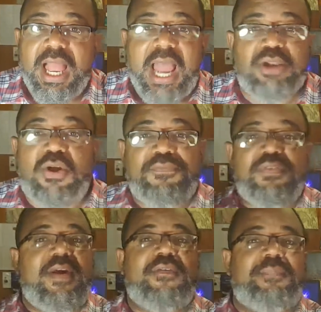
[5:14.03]
I don't know if
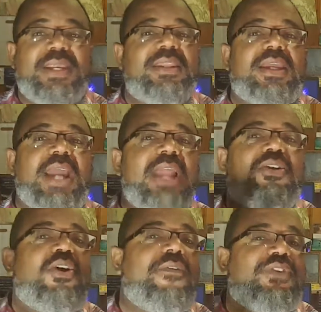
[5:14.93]
you've ever been there. I
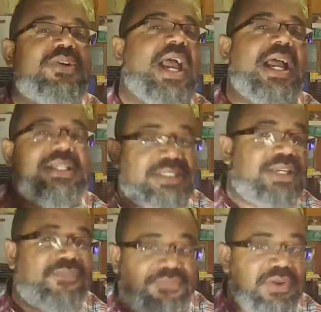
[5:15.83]
don't know if you guys
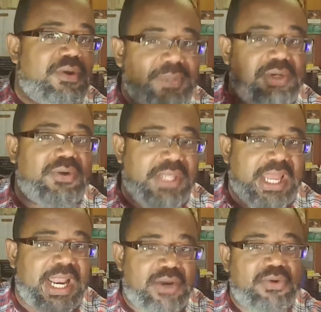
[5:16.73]
can feel me on
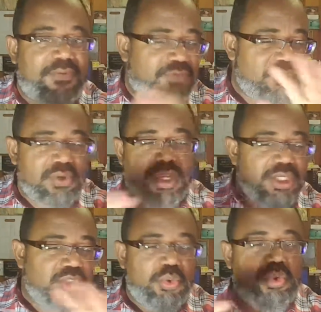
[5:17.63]
that. I don't know if
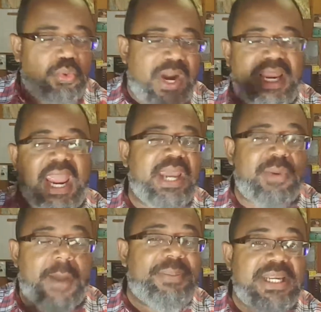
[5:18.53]
you quite had
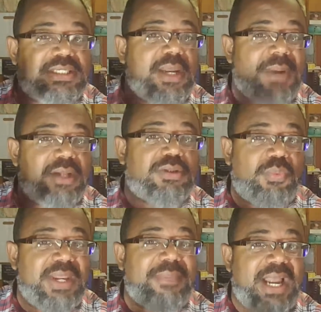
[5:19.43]
a piece come out the
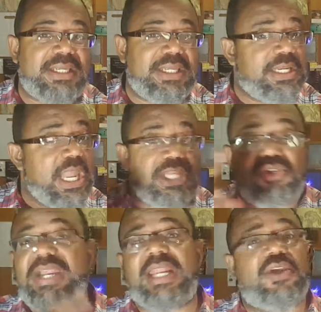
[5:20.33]
way mine did.
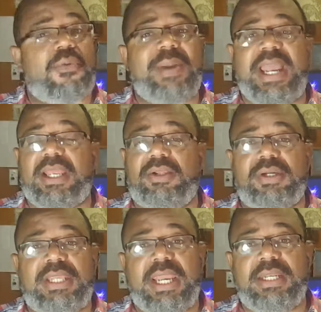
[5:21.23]
You got to go back and
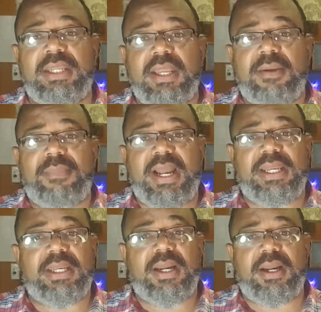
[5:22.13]
look at
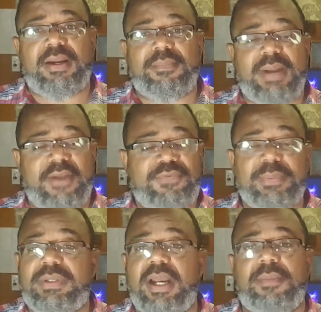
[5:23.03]
my
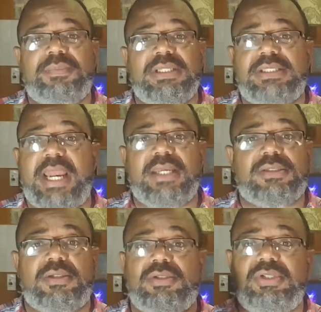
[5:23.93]
flip cup
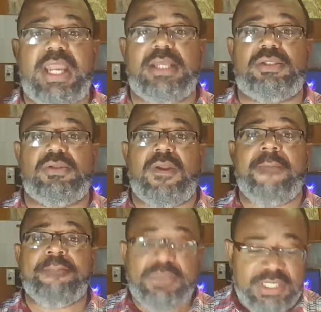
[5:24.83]
disaster. You got to.
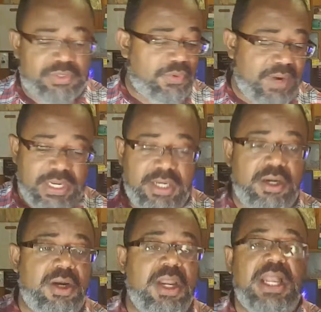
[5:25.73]
This one right
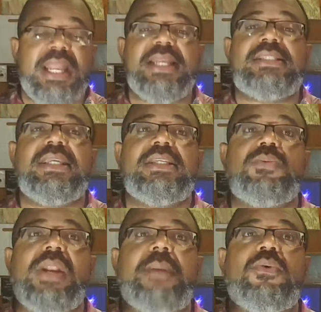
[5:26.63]
here is
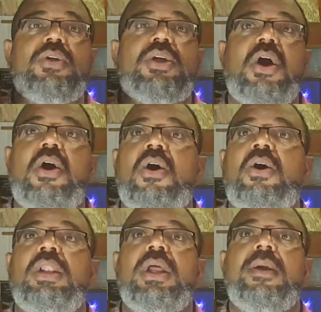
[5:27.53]
what I'm going to
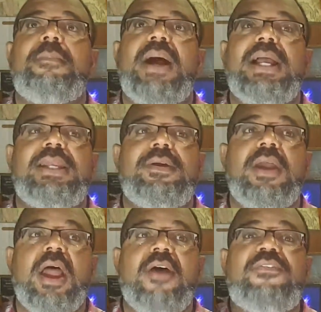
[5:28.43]
call my
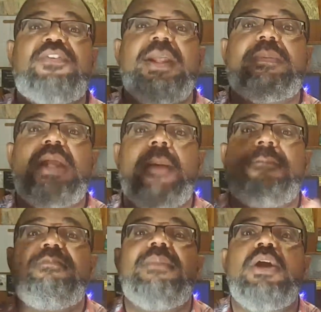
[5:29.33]
flip cup
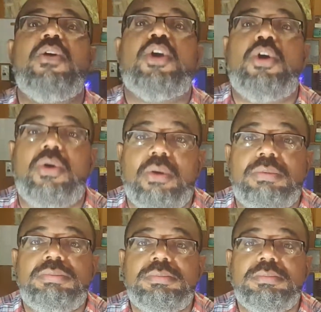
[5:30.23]
miracle.
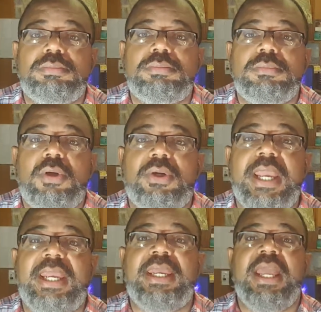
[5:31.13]

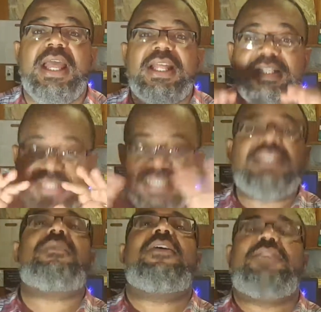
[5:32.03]
Okay, this
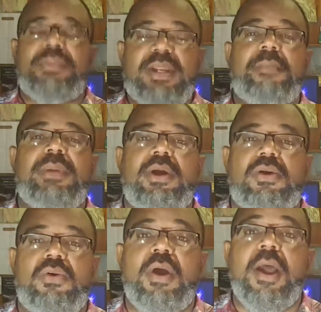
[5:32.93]
is my flip cup
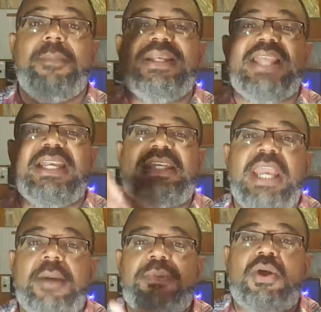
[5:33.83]
miracle because I
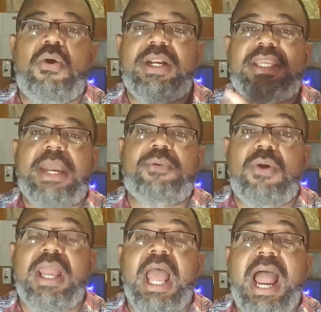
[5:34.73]
kept going and kept
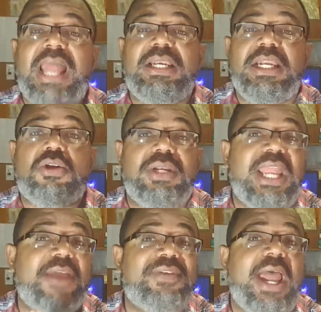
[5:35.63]
going. I literally
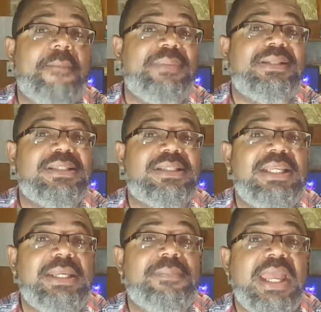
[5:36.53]
have not been to
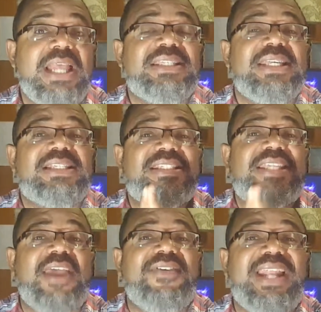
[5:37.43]
sleep since
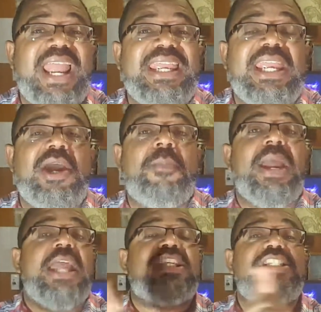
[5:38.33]
7 a.m.
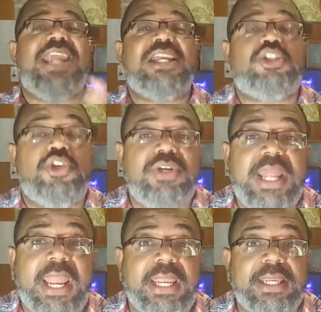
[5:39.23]

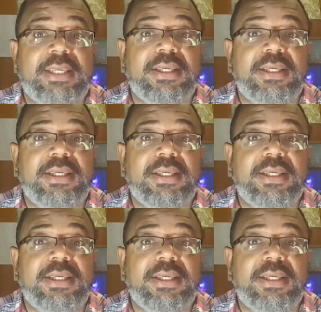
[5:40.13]
yesterday.